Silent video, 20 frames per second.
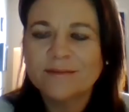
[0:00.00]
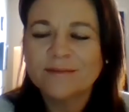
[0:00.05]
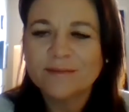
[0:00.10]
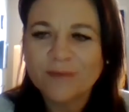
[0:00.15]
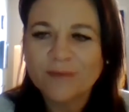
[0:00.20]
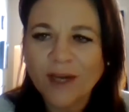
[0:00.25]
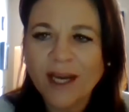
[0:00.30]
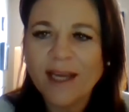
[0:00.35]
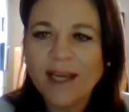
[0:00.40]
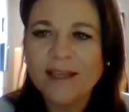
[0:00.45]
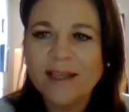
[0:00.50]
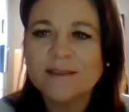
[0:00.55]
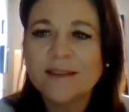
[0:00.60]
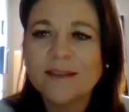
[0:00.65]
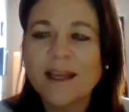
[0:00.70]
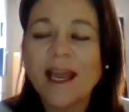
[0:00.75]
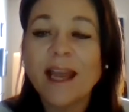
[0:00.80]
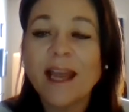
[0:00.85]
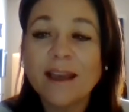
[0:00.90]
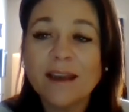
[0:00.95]
right?
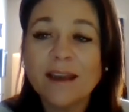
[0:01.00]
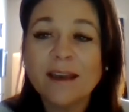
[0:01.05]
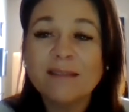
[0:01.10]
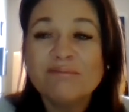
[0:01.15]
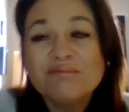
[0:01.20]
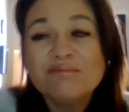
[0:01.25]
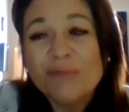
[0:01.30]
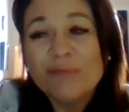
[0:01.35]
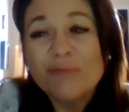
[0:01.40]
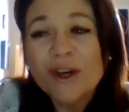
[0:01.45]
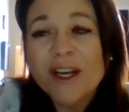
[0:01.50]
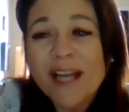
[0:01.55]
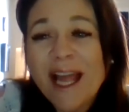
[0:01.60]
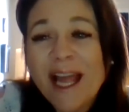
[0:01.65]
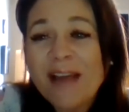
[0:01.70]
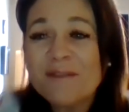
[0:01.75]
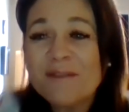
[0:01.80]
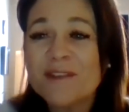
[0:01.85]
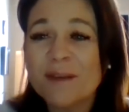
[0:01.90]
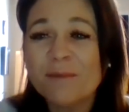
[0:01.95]
And we're going to
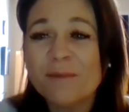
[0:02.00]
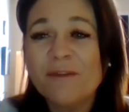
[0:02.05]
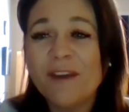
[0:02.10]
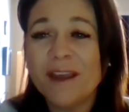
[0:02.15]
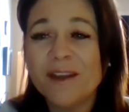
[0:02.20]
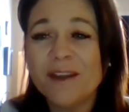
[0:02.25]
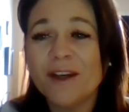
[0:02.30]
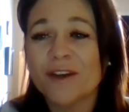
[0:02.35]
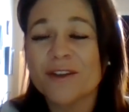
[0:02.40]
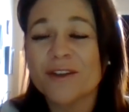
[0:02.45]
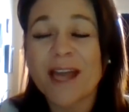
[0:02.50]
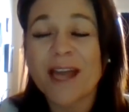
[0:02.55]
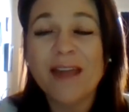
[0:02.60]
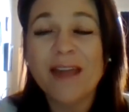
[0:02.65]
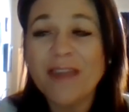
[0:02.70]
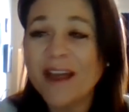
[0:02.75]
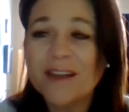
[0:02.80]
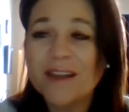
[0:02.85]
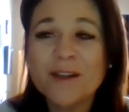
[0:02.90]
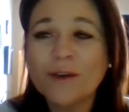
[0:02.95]
have some failures, and
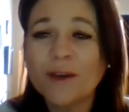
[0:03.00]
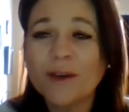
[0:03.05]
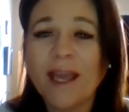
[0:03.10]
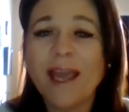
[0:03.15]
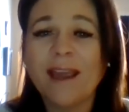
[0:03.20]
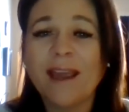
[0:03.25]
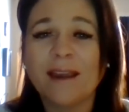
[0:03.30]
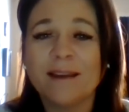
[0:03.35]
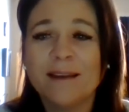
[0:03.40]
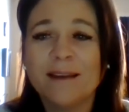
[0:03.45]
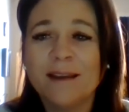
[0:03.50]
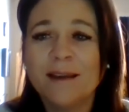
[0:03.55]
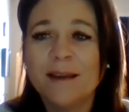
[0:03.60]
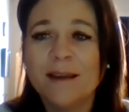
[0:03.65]
that's okay,